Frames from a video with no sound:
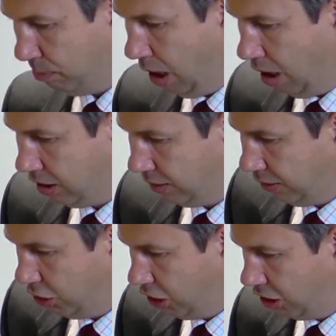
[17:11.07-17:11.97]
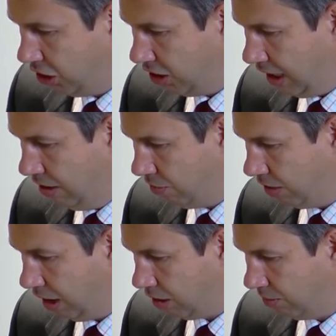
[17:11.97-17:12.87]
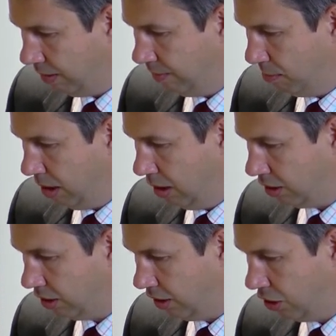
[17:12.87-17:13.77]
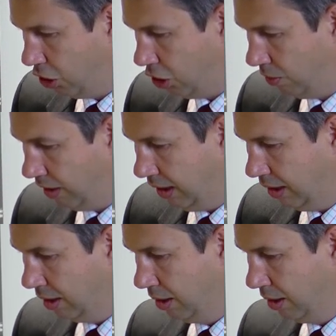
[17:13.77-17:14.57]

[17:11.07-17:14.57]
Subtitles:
part of the judge's introductory remarks to the jury,